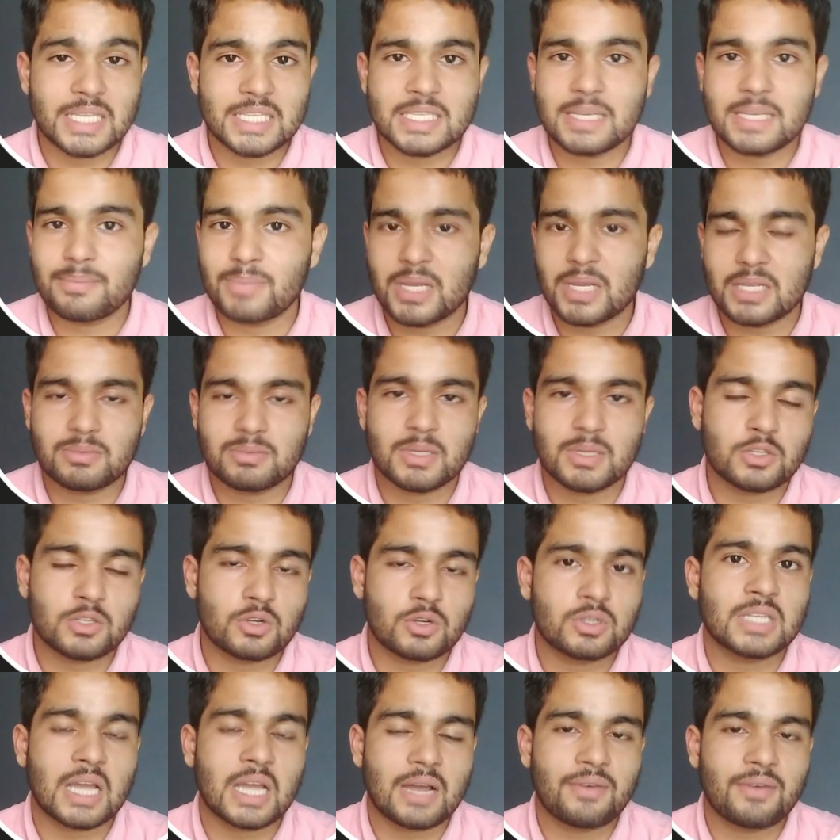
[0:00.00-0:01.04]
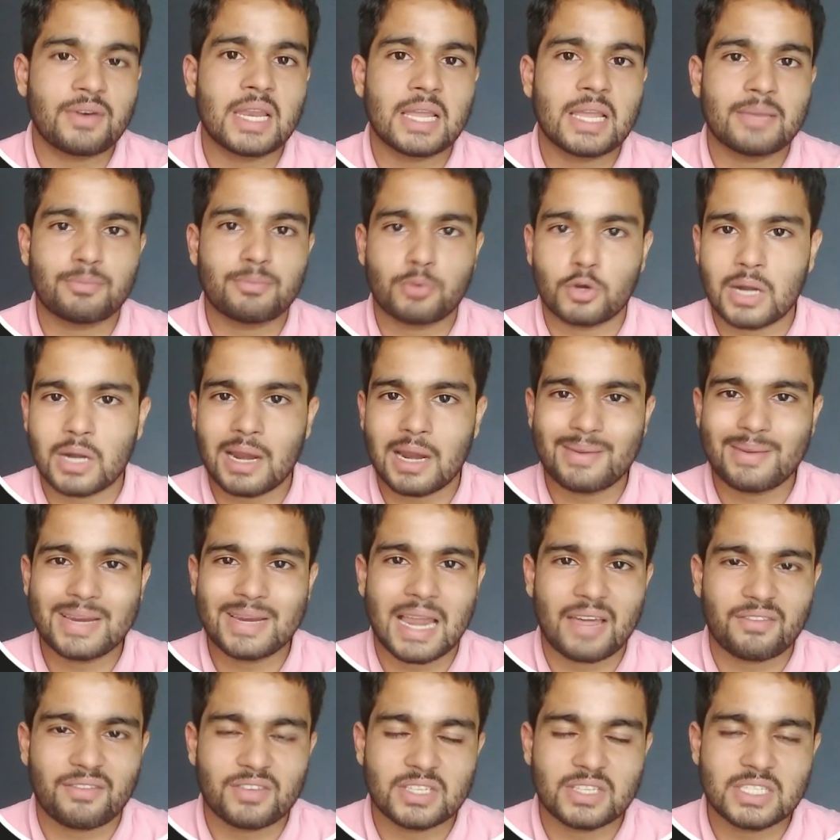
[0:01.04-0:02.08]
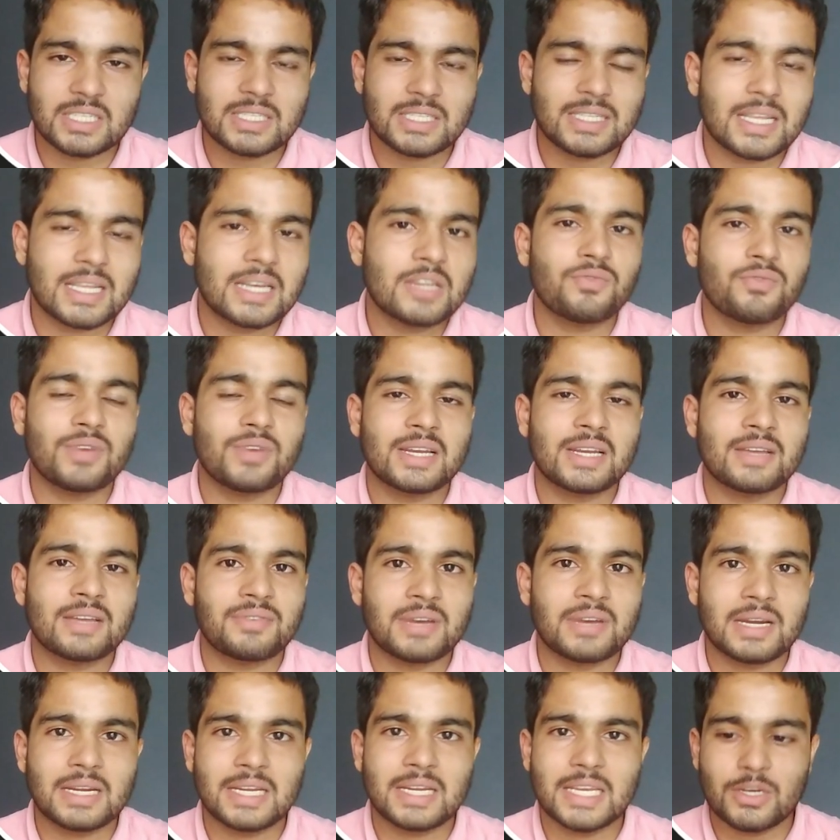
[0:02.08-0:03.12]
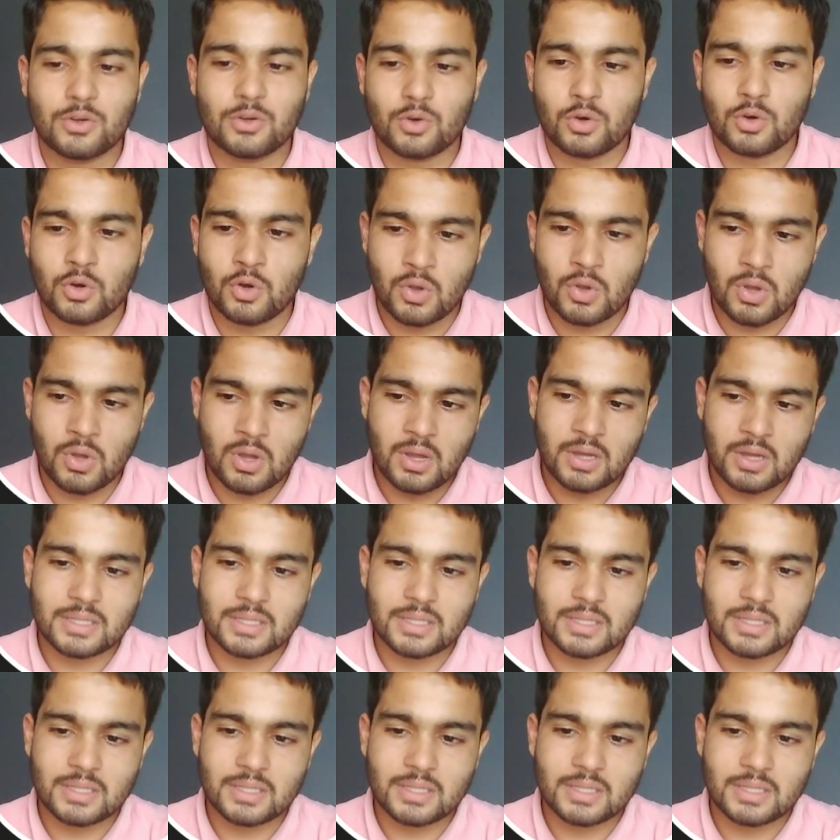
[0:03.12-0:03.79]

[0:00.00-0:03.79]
C++ or Java like programming languages, then you will definitely know